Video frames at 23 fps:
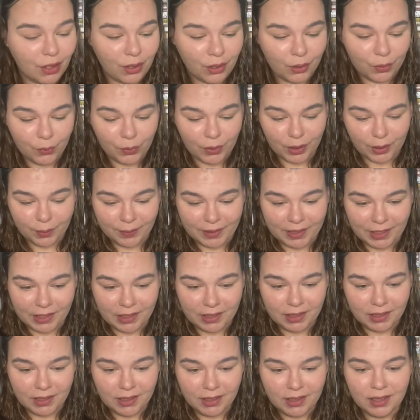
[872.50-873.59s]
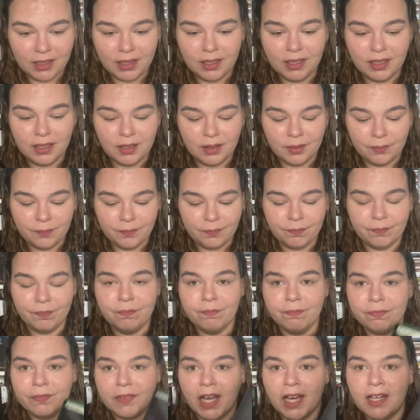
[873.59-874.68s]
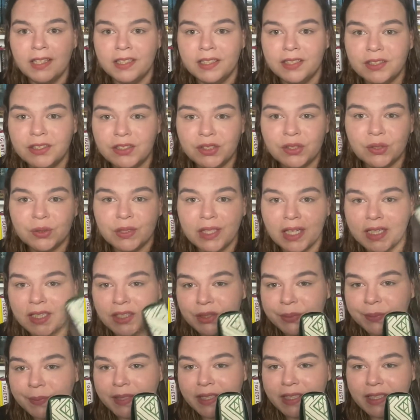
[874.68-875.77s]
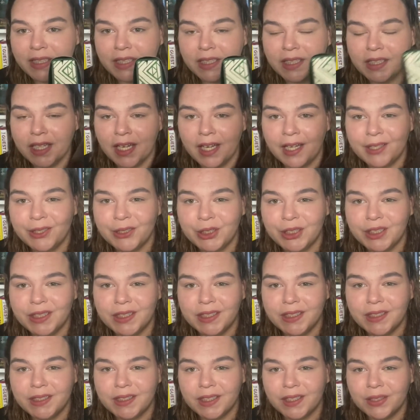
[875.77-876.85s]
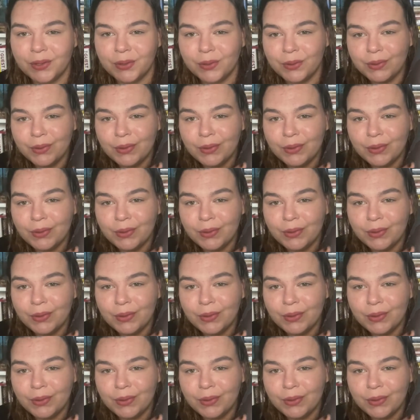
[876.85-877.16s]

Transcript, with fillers: artwork, man. And it's so nice with the edges. I don't